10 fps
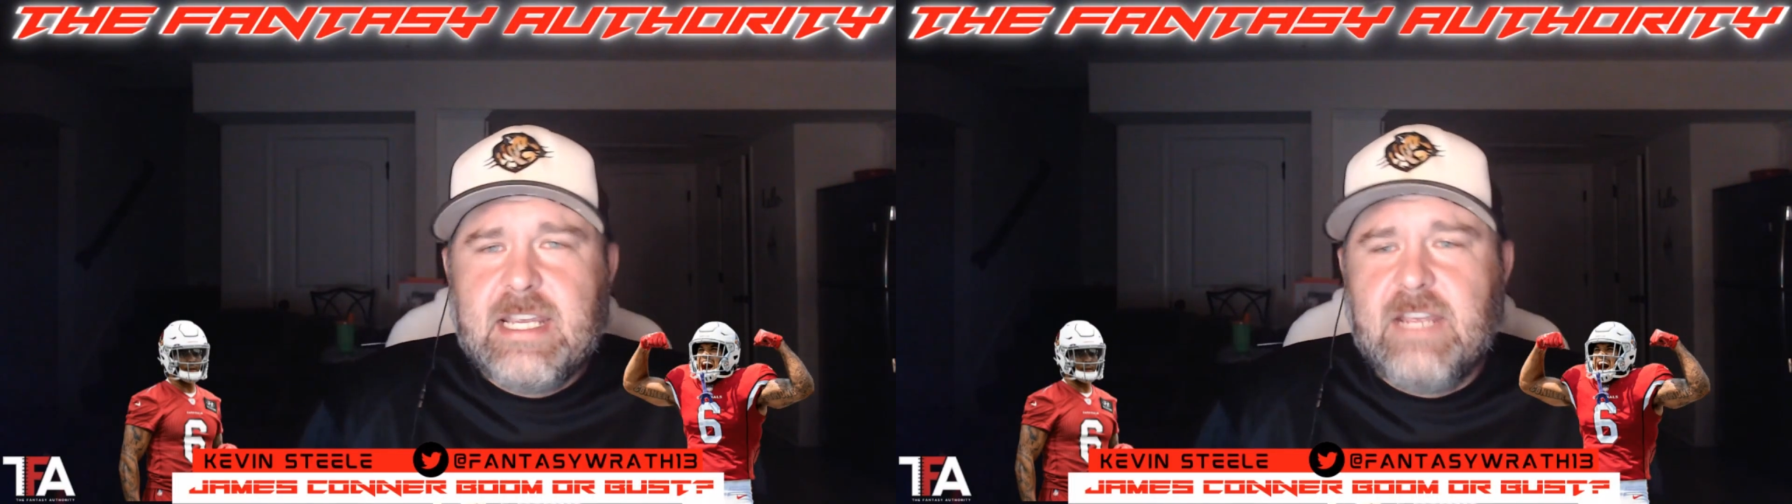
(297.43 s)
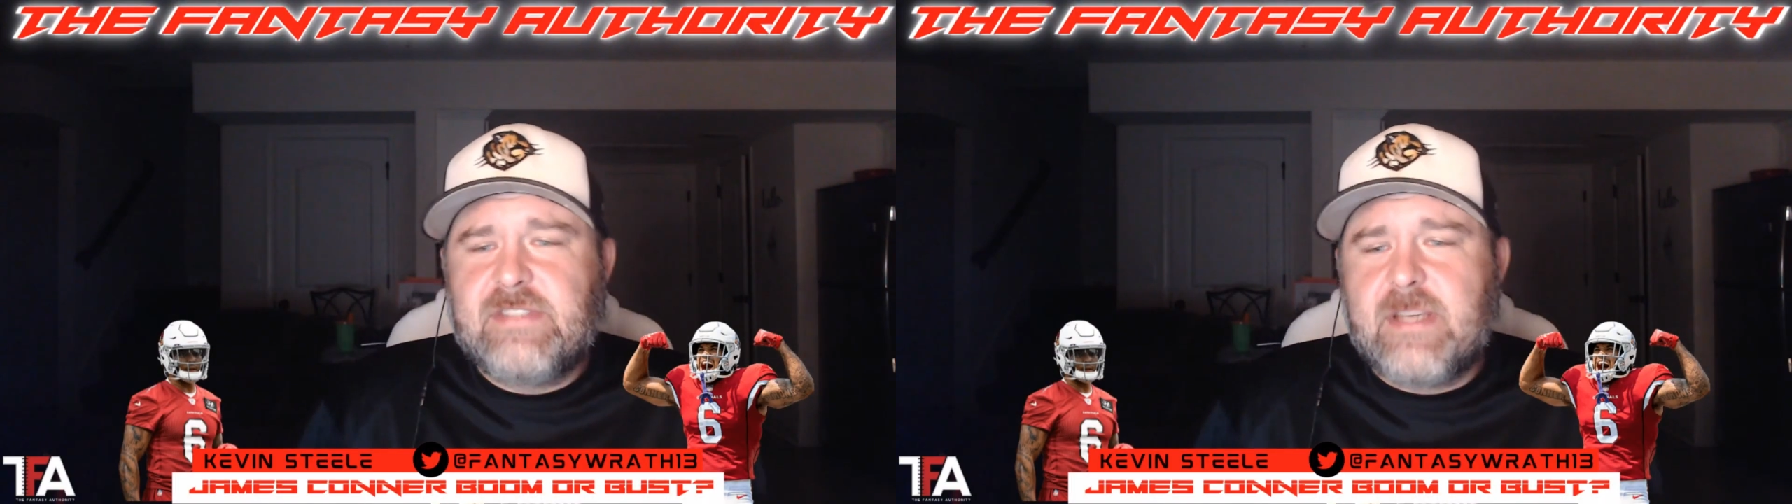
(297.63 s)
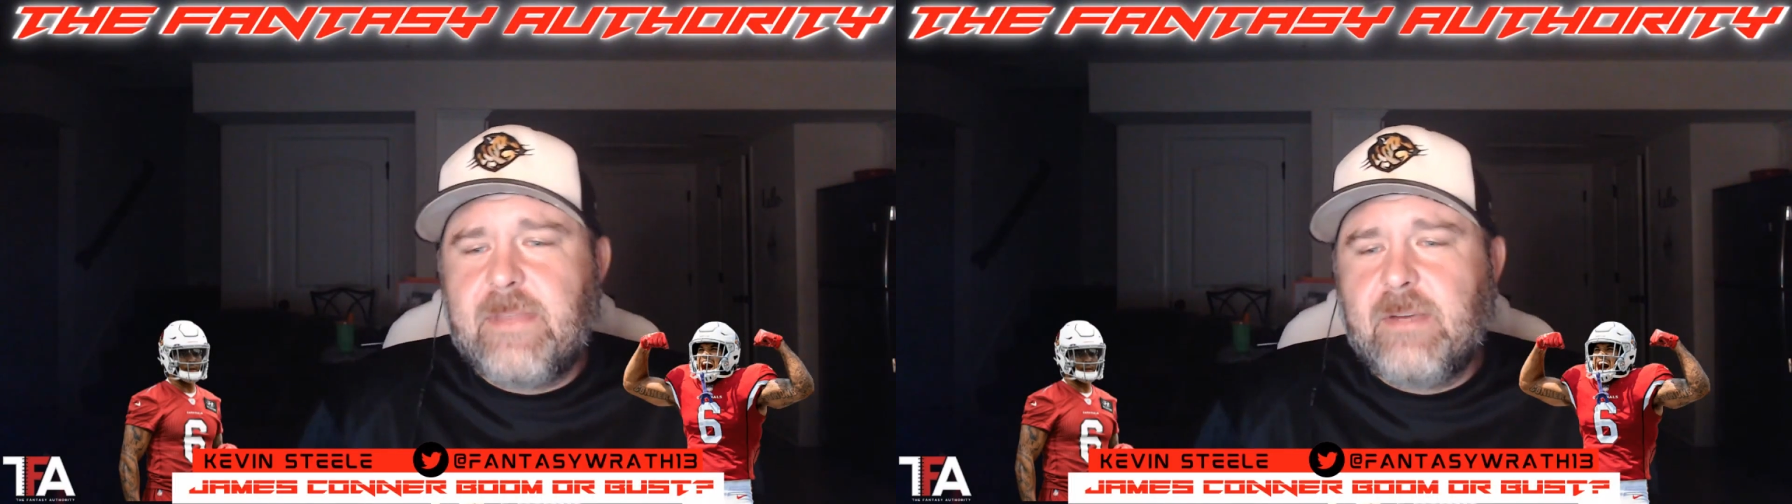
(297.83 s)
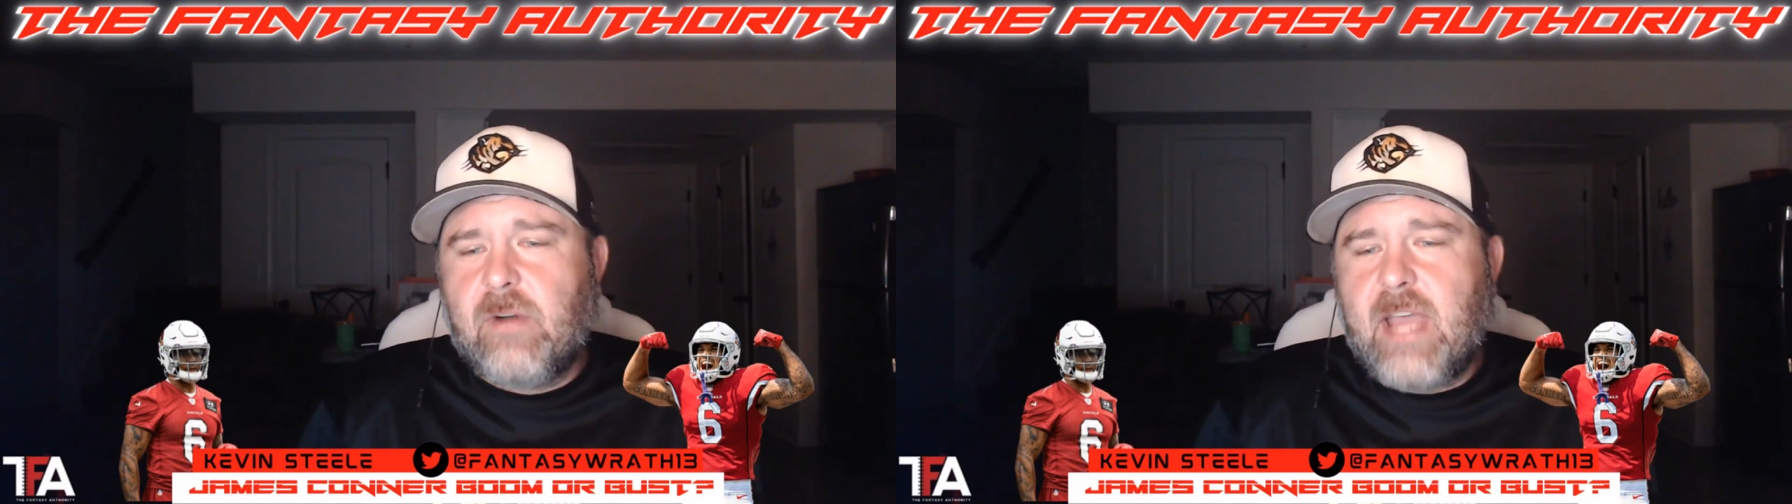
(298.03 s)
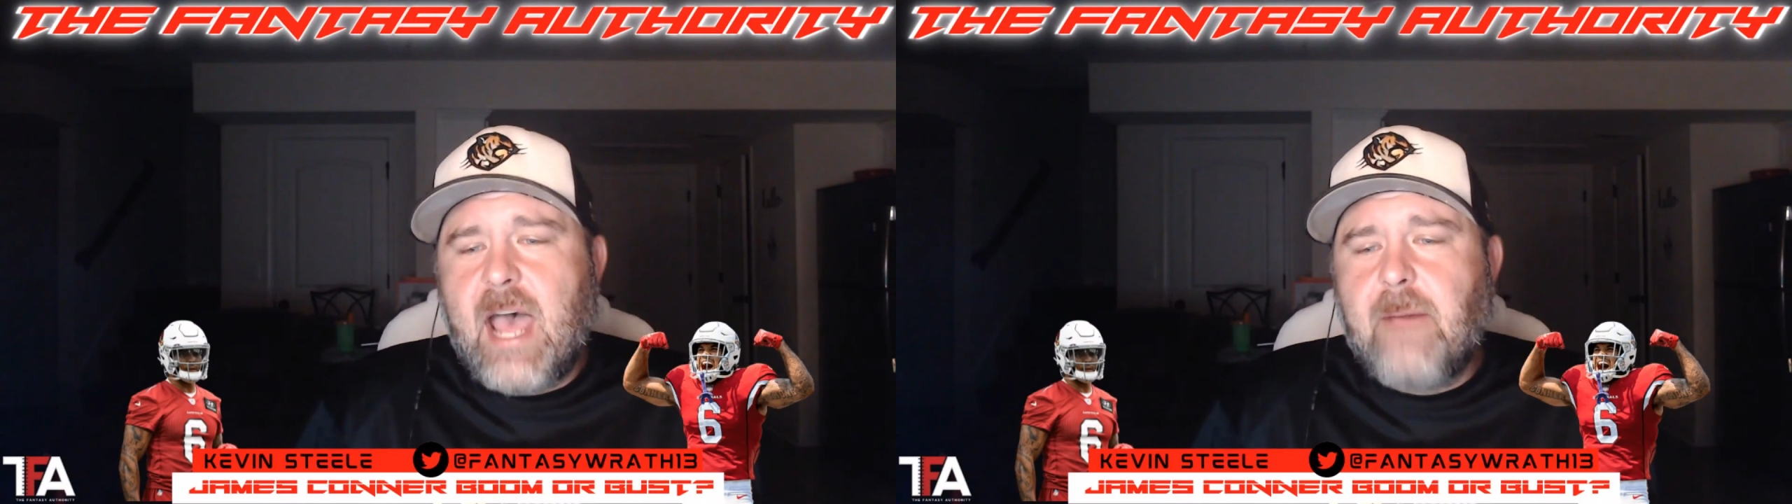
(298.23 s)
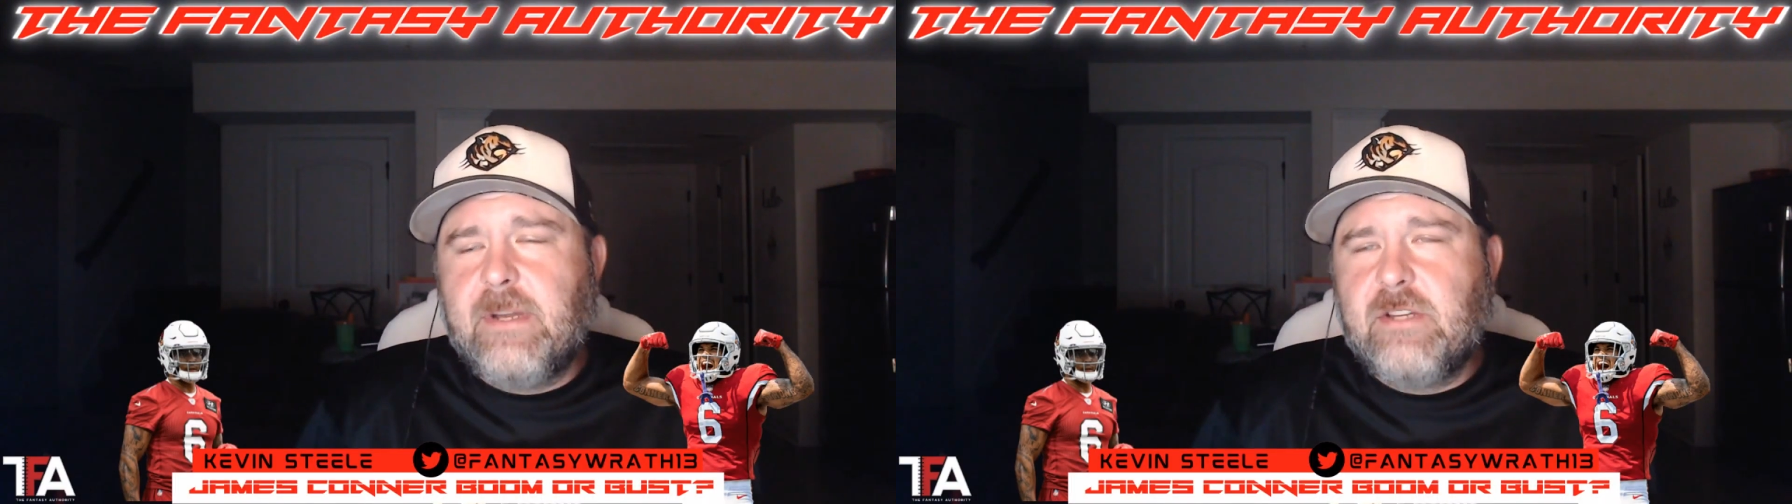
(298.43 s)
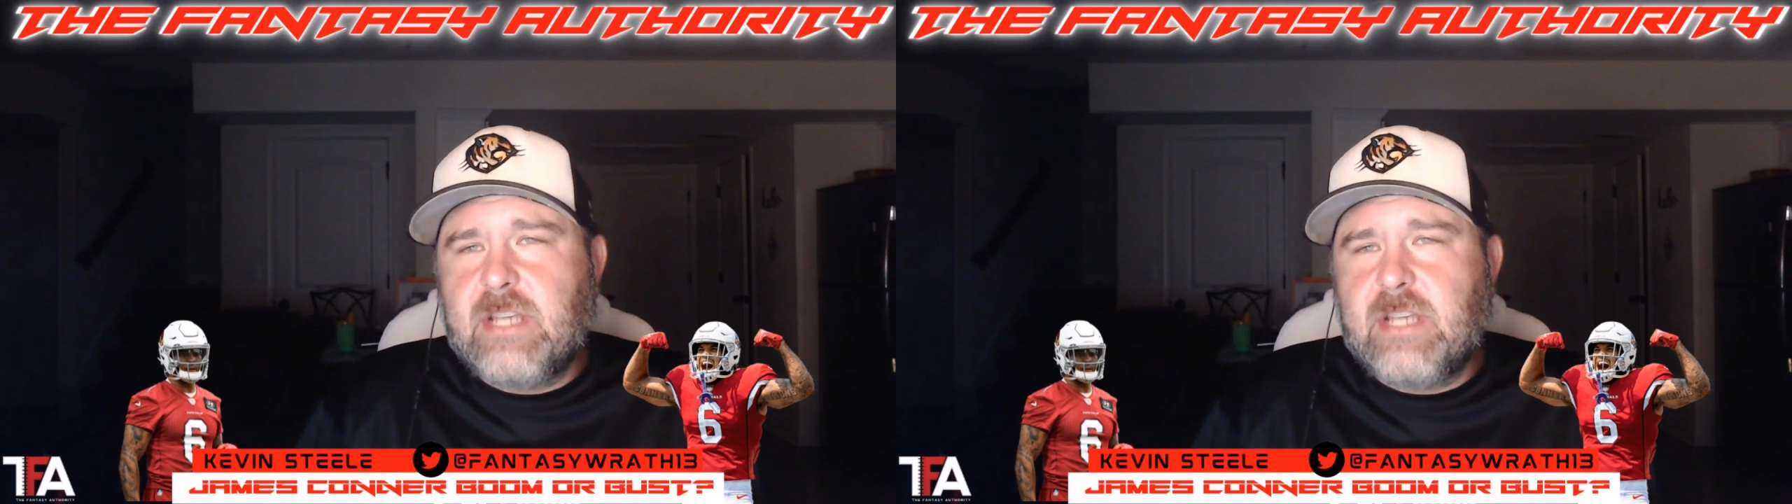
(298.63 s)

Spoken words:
if something were to happen to